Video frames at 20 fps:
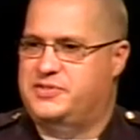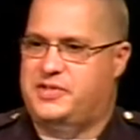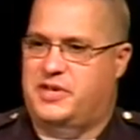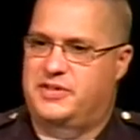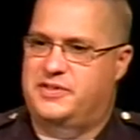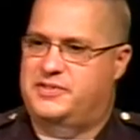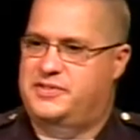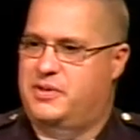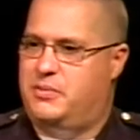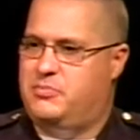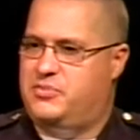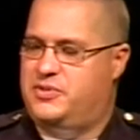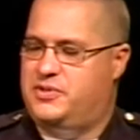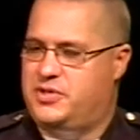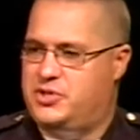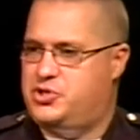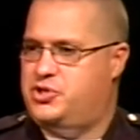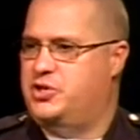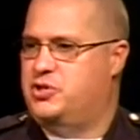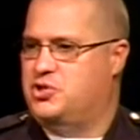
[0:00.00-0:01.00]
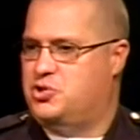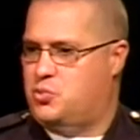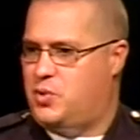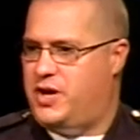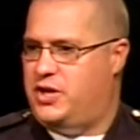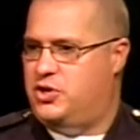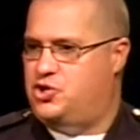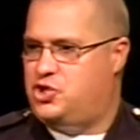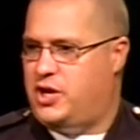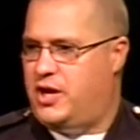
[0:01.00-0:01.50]
like some this year's
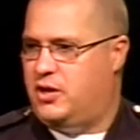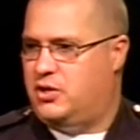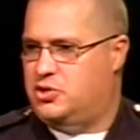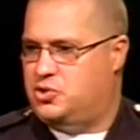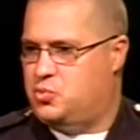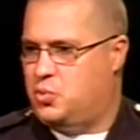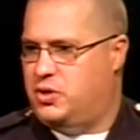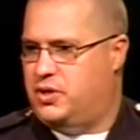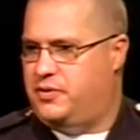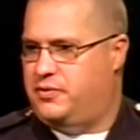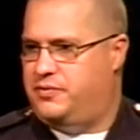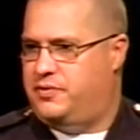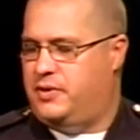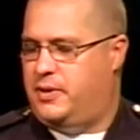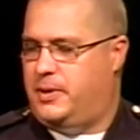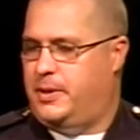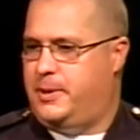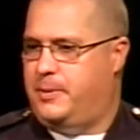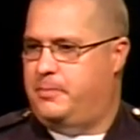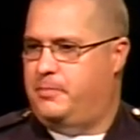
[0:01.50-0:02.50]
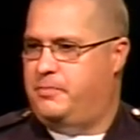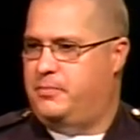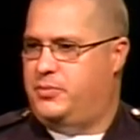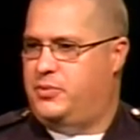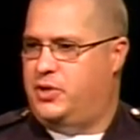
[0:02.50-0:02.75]
range challenge was um,